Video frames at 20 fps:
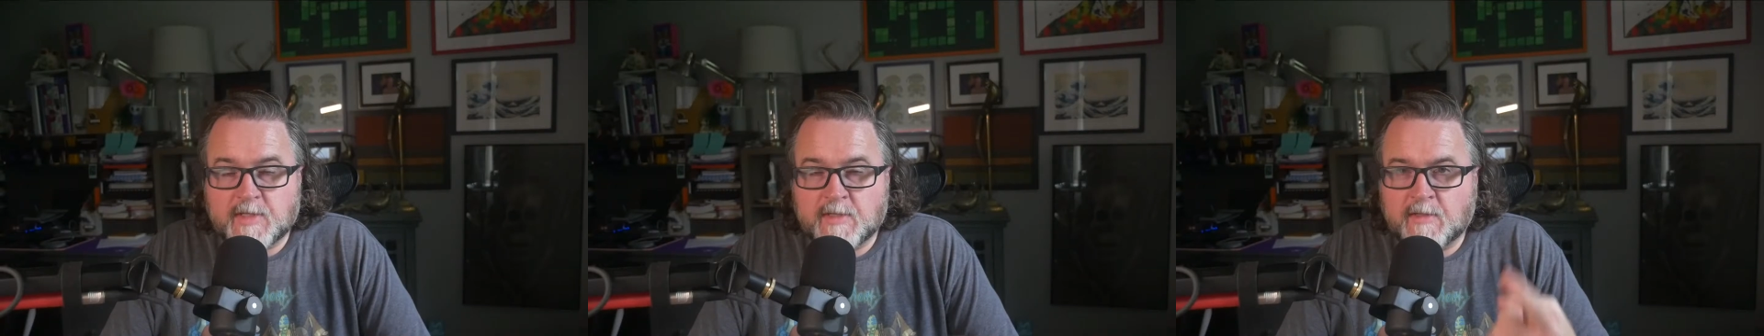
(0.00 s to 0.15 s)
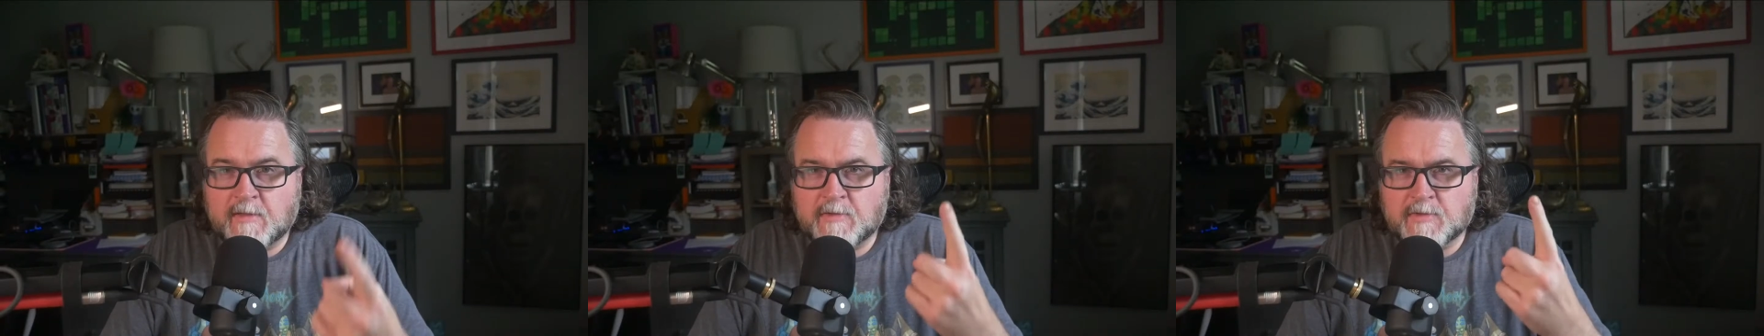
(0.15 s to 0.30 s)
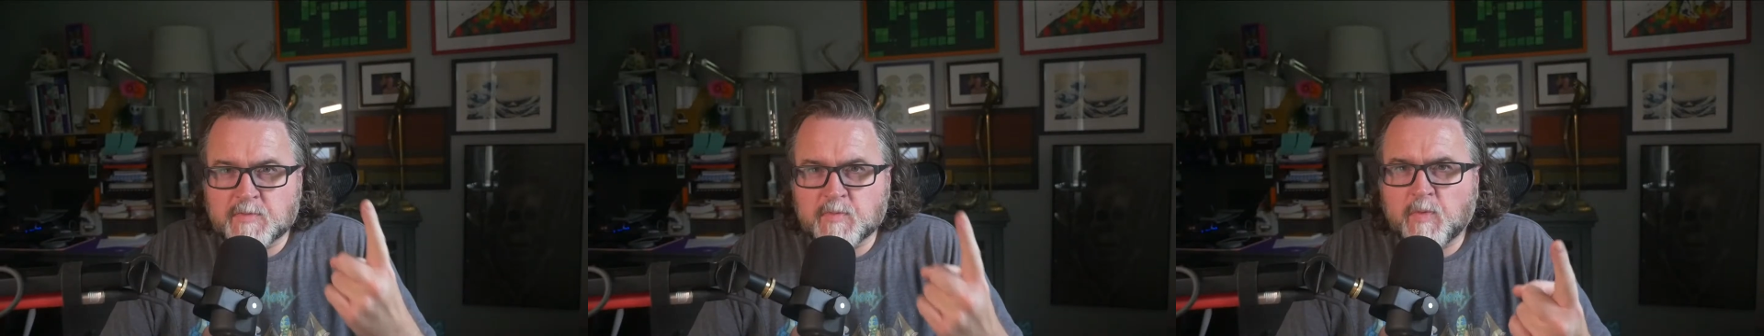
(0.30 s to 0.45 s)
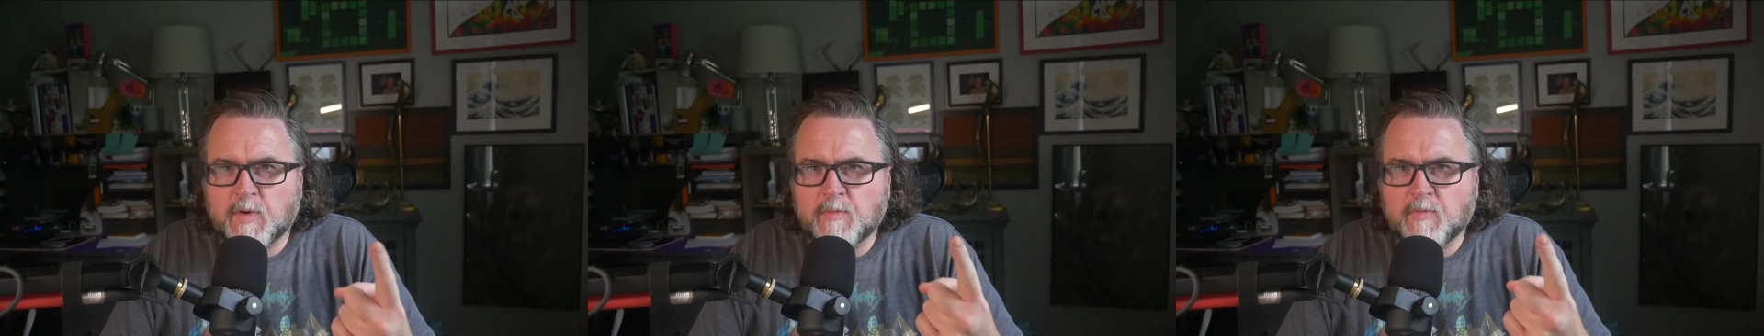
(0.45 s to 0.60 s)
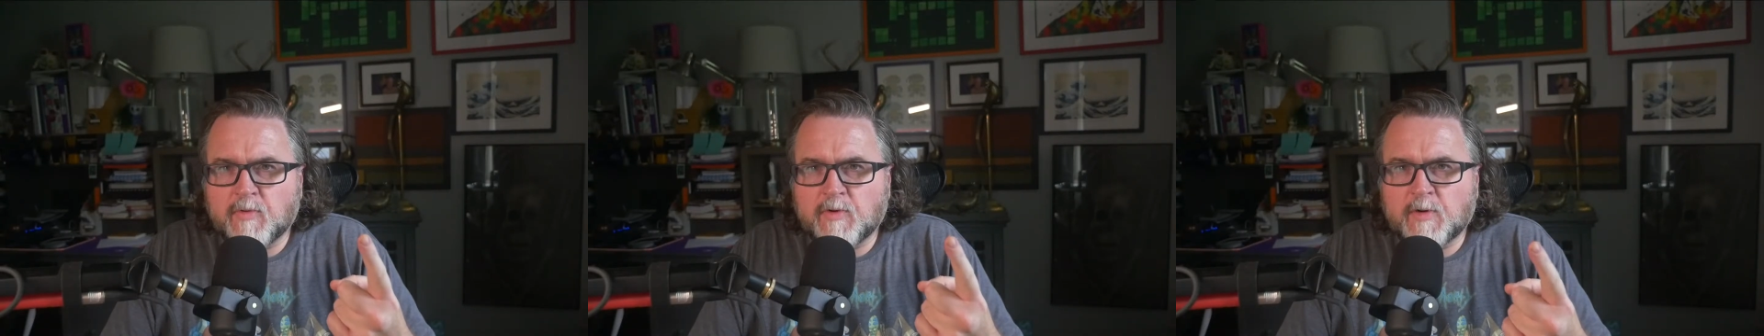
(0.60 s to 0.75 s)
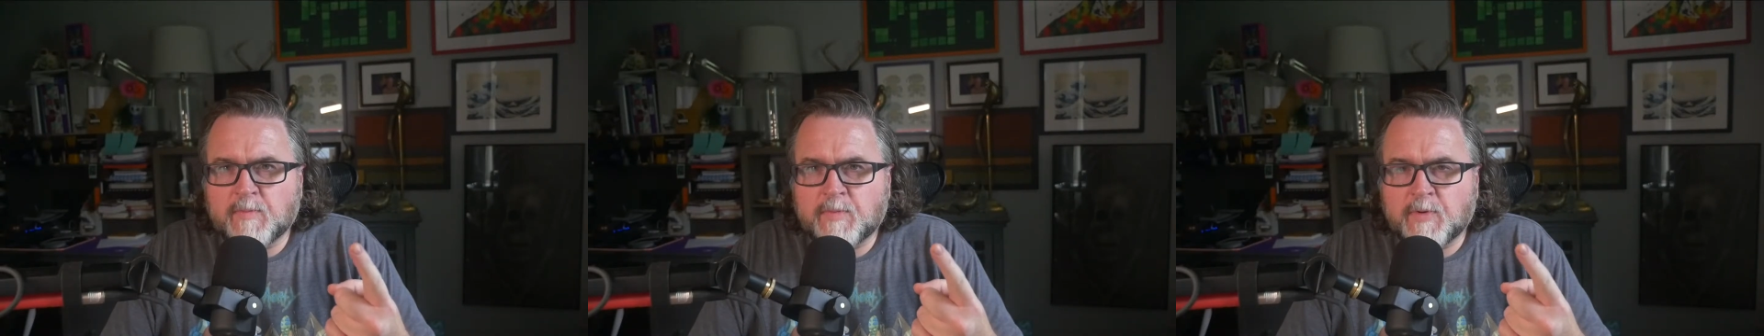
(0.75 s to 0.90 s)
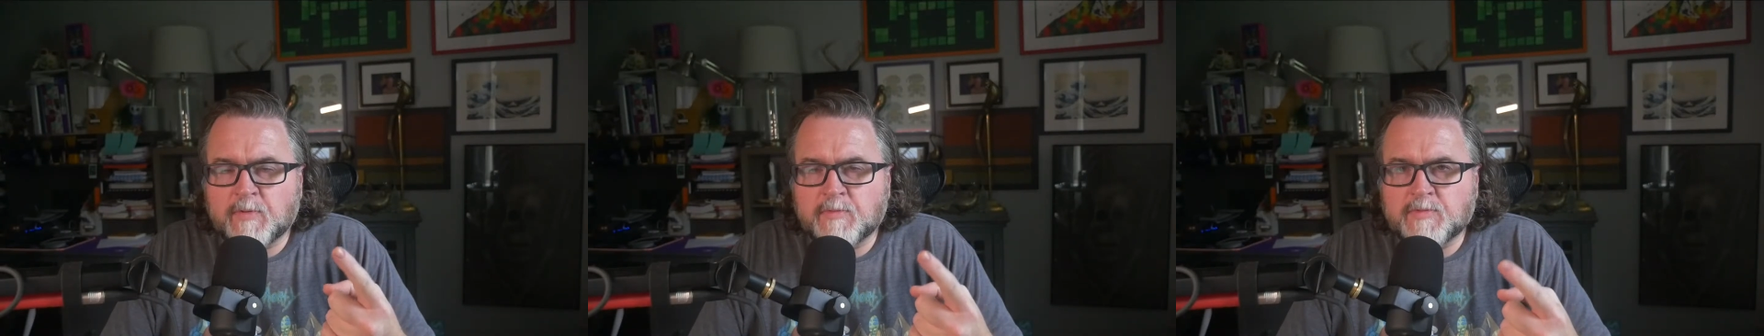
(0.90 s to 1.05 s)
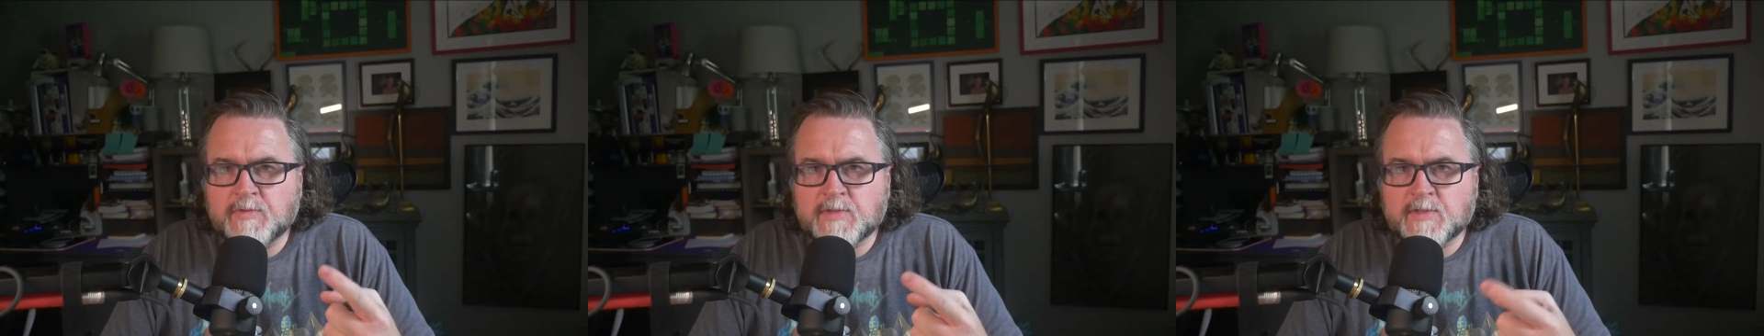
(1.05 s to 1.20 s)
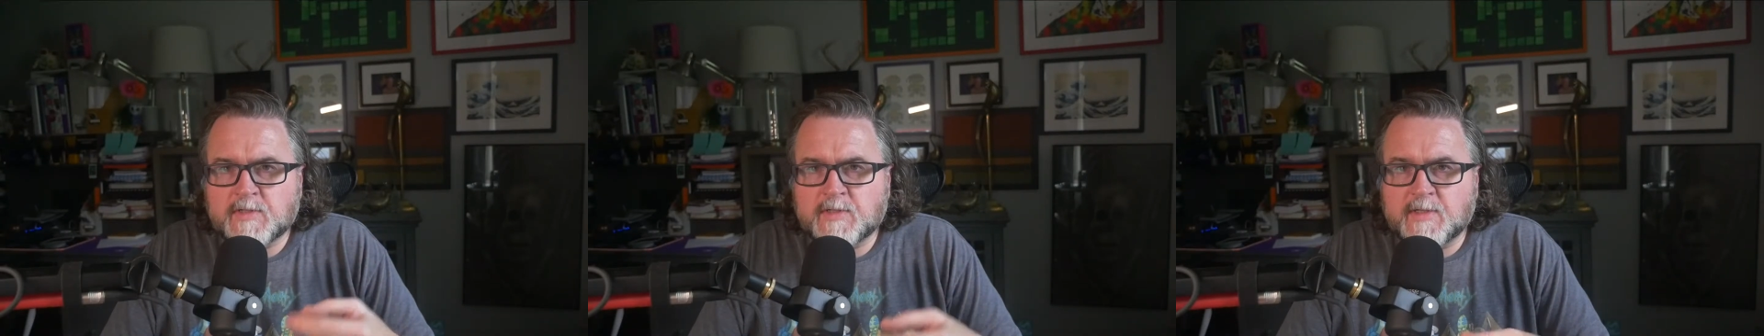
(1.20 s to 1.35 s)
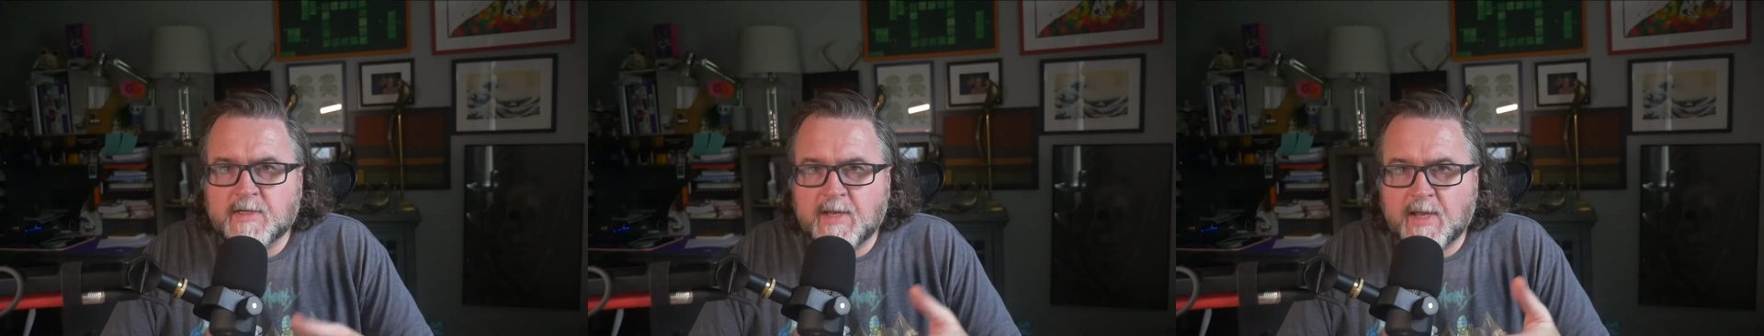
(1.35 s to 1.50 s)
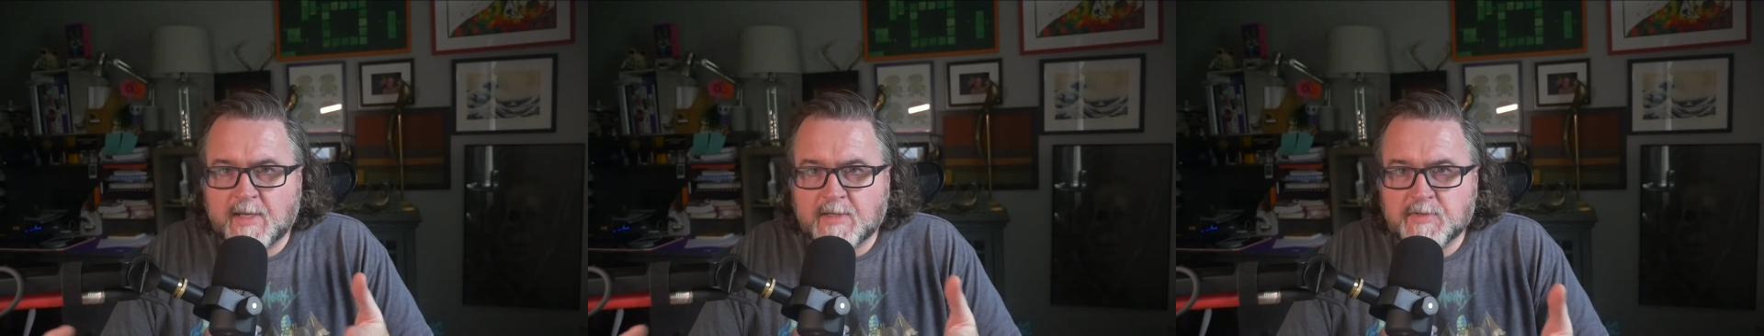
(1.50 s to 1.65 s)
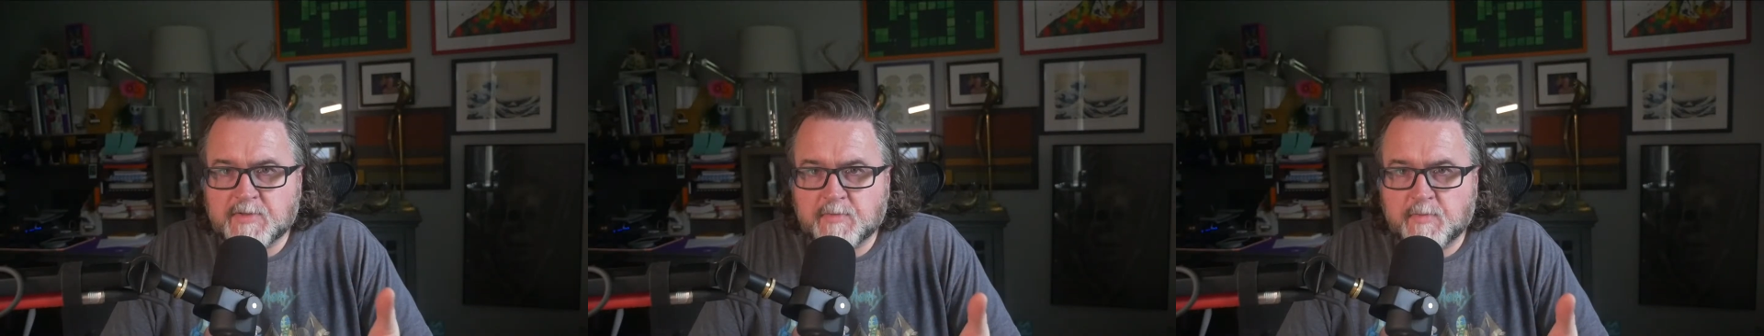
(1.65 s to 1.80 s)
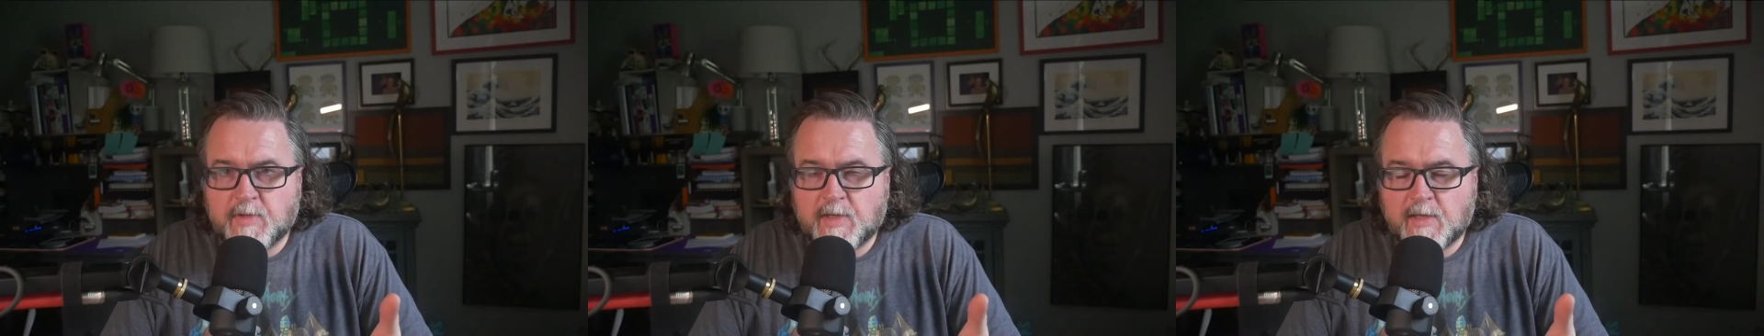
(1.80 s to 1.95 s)
I think there's one more to post
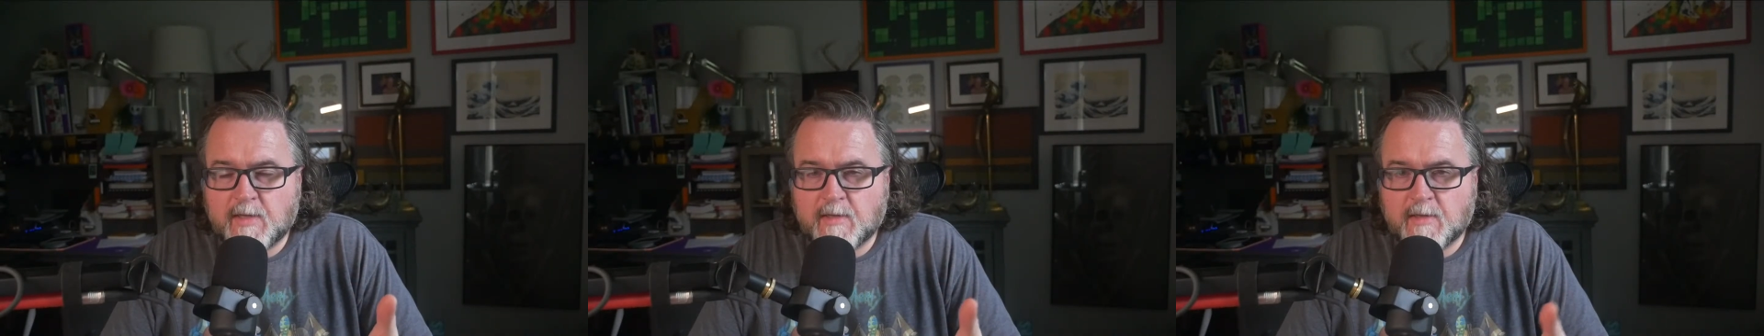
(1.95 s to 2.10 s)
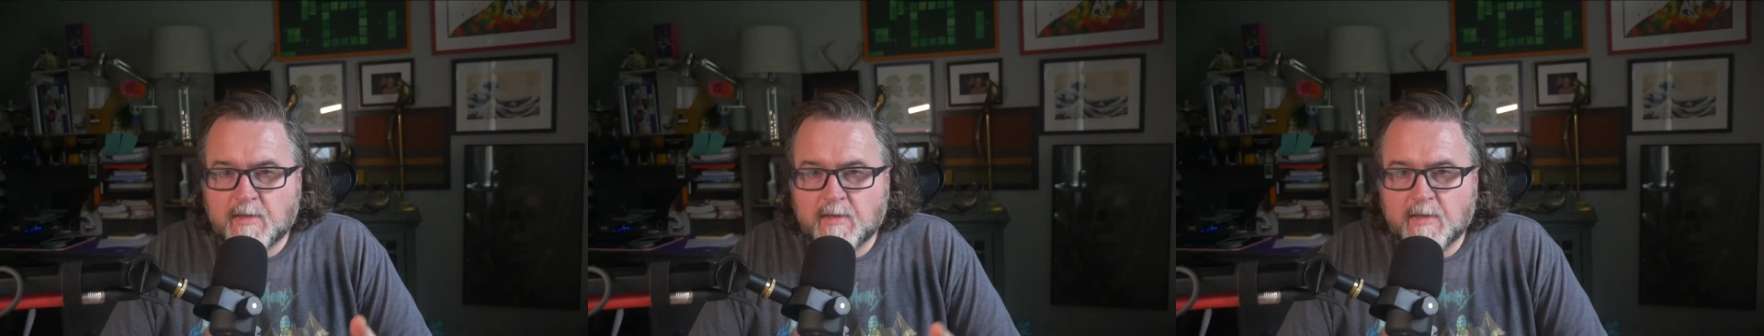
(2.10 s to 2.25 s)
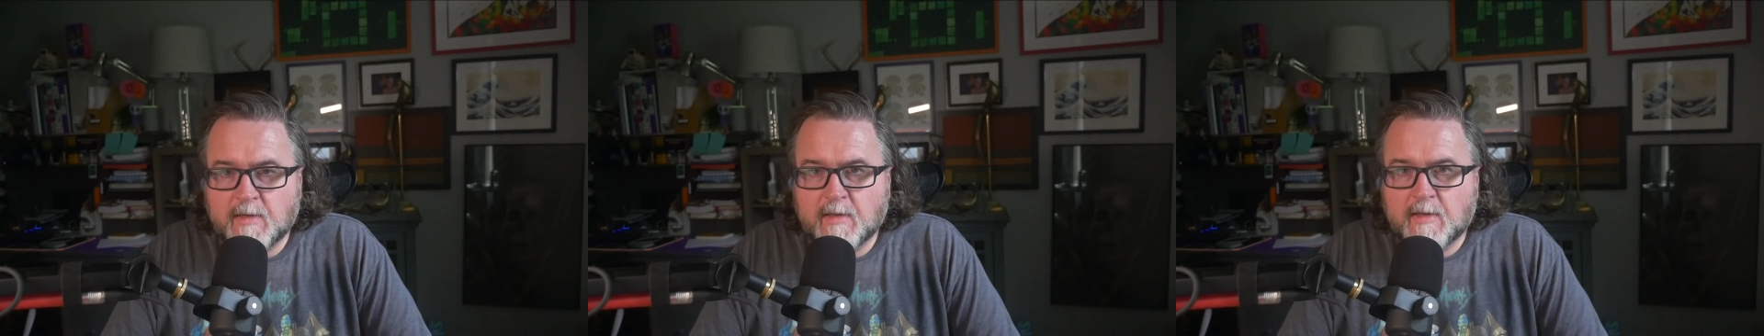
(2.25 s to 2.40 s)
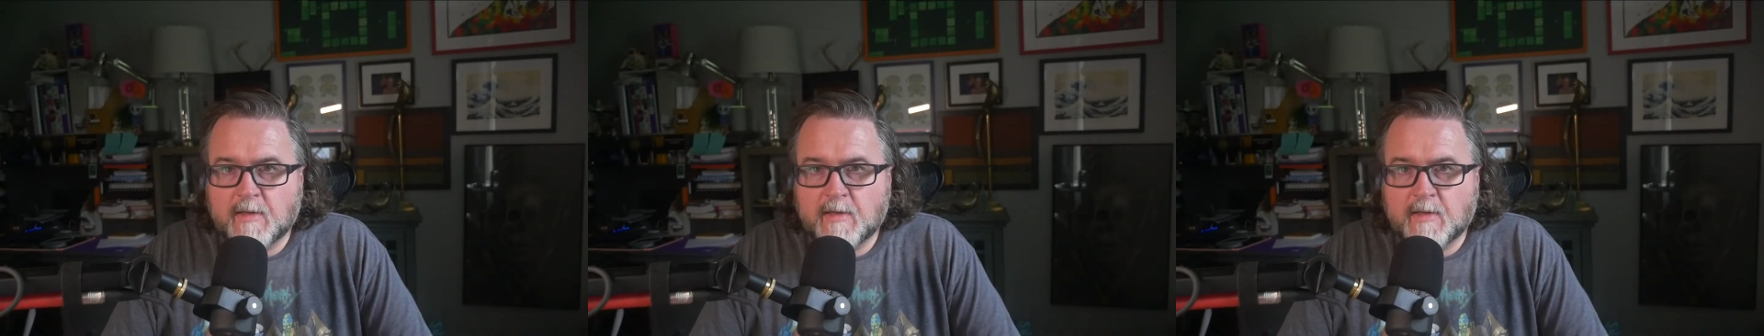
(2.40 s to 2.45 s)
next week.